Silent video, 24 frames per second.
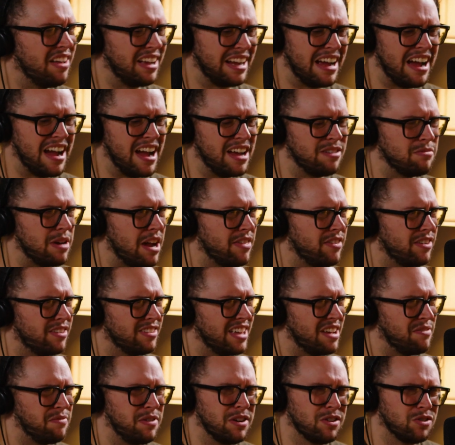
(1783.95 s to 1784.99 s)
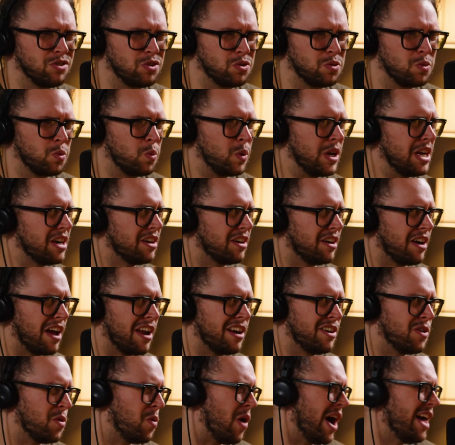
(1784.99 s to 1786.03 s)
Like ah, I'd rather that feels weird. I
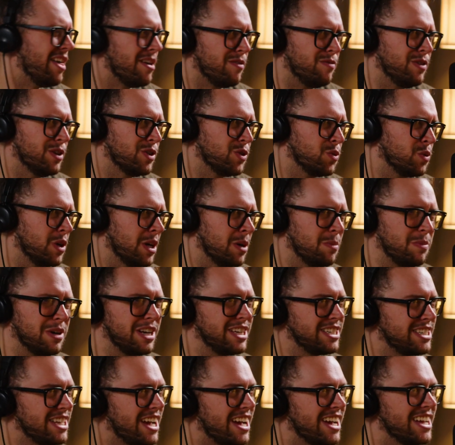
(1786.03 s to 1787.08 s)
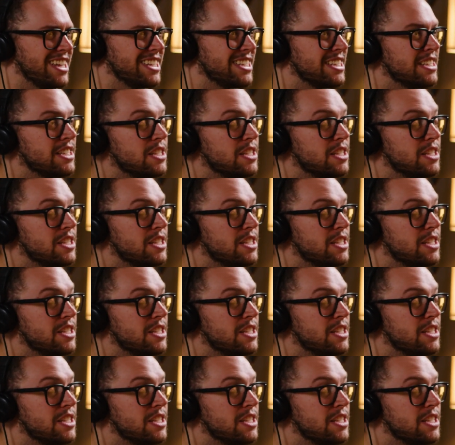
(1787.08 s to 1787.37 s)
don't know why that feels weird, but it does.